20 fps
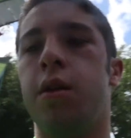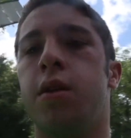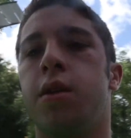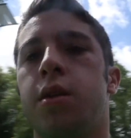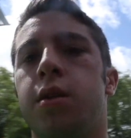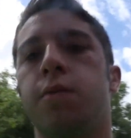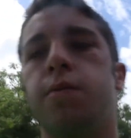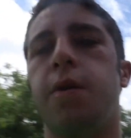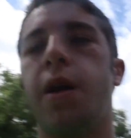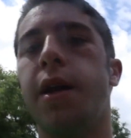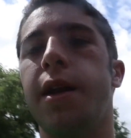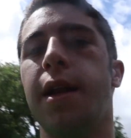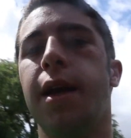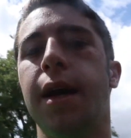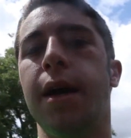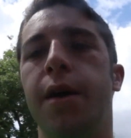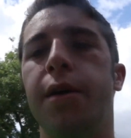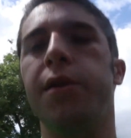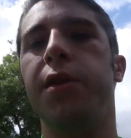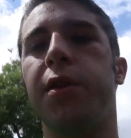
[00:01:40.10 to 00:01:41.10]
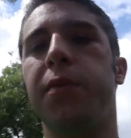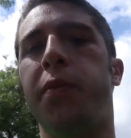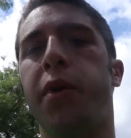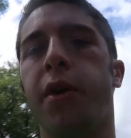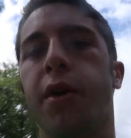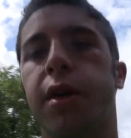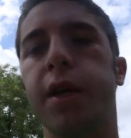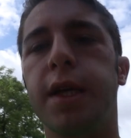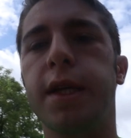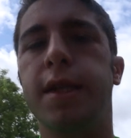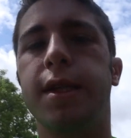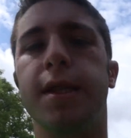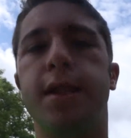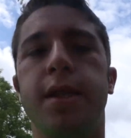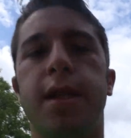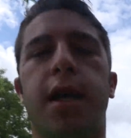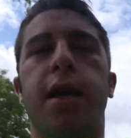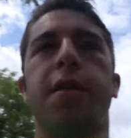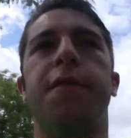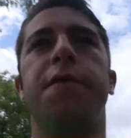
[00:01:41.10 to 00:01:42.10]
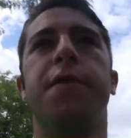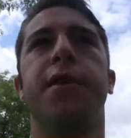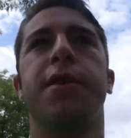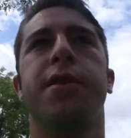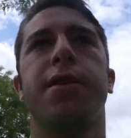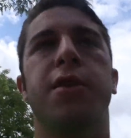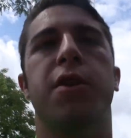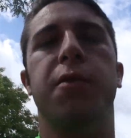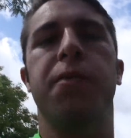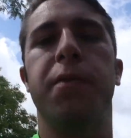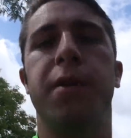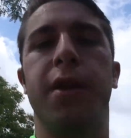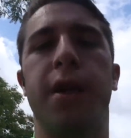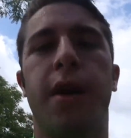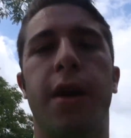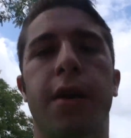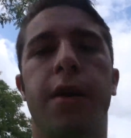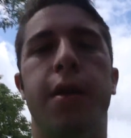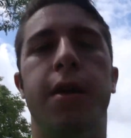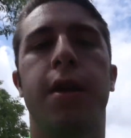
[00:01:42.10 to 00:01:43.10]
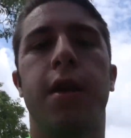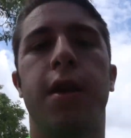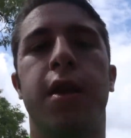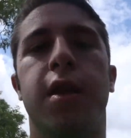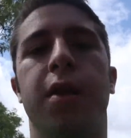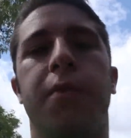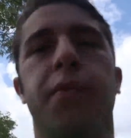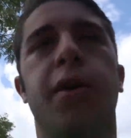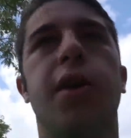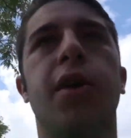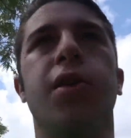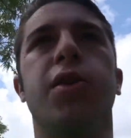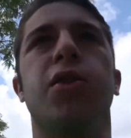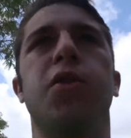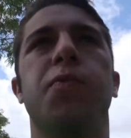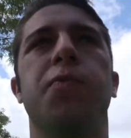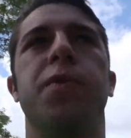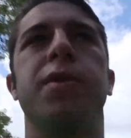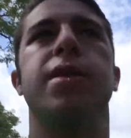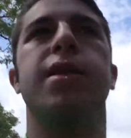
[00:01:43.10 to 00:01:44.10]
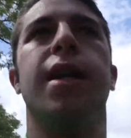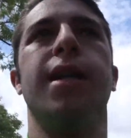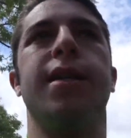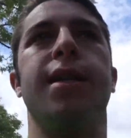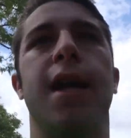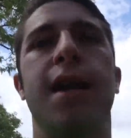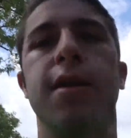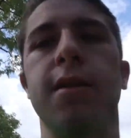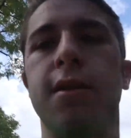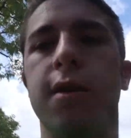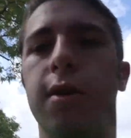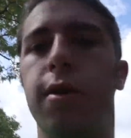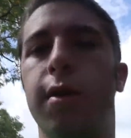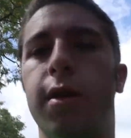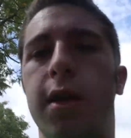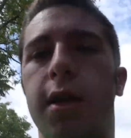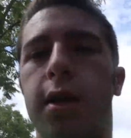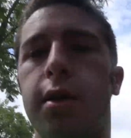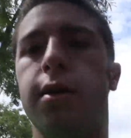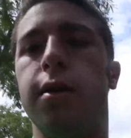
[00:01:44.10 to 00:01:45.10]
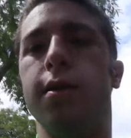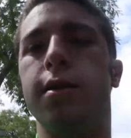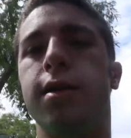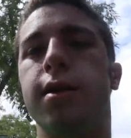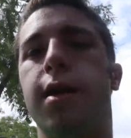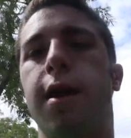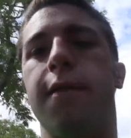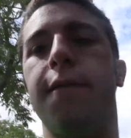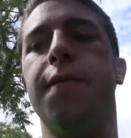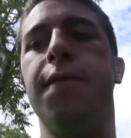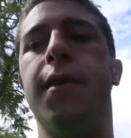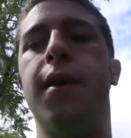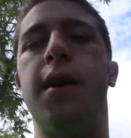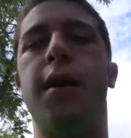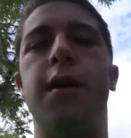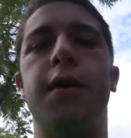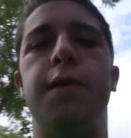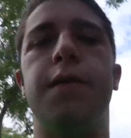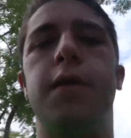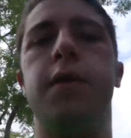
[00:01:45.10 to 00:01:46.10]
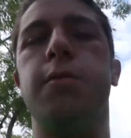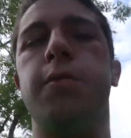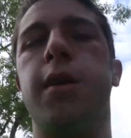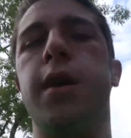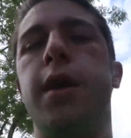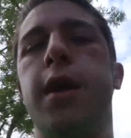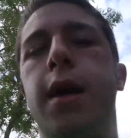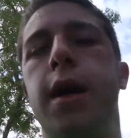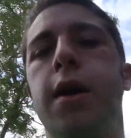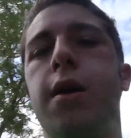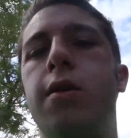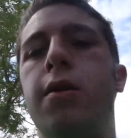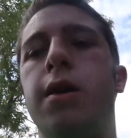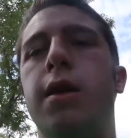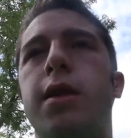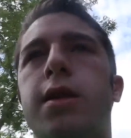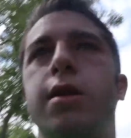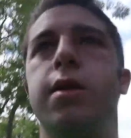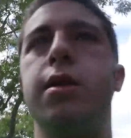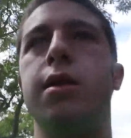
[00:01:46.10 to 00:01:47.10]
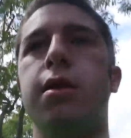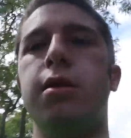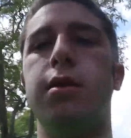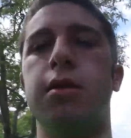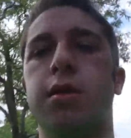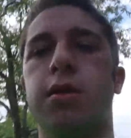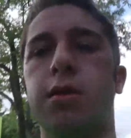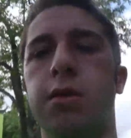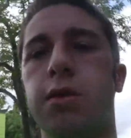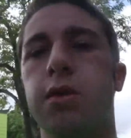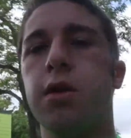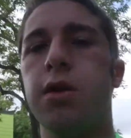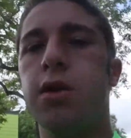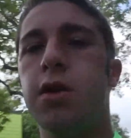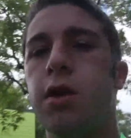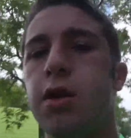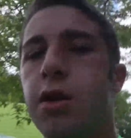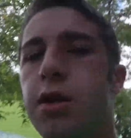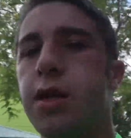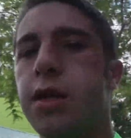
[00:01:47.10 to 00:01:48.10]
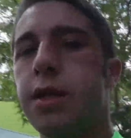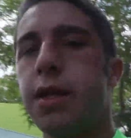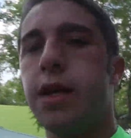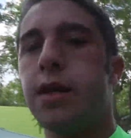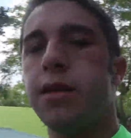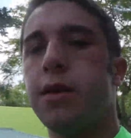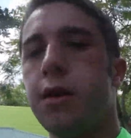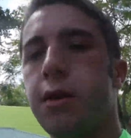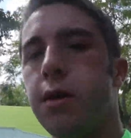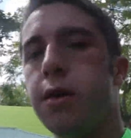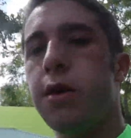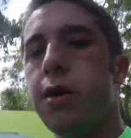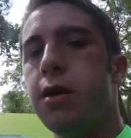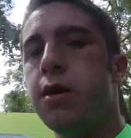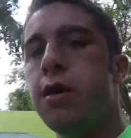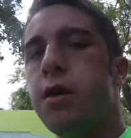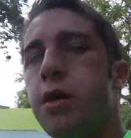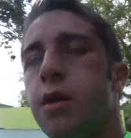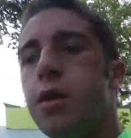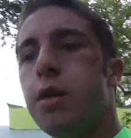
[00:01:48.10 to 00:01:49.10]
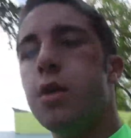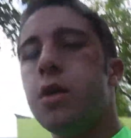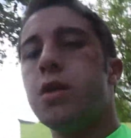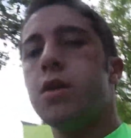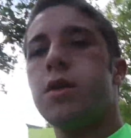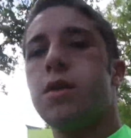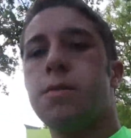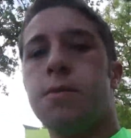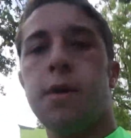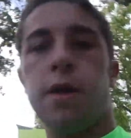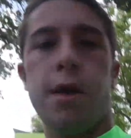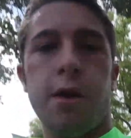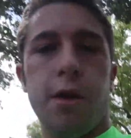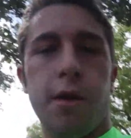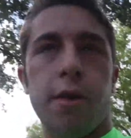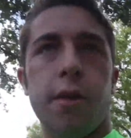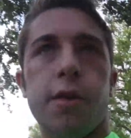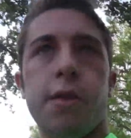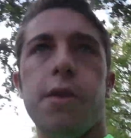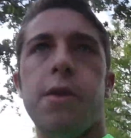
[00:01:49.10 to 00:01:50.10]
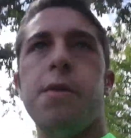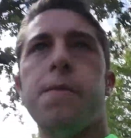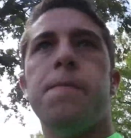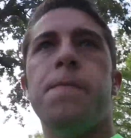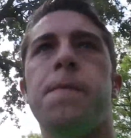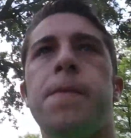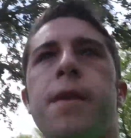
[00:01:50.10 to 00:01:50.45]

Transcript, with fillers: So right now the park is not officially open yet. The park opens at ten thirty and closes at five, and right now it's still a little earlier than ten thirty. So we're here early,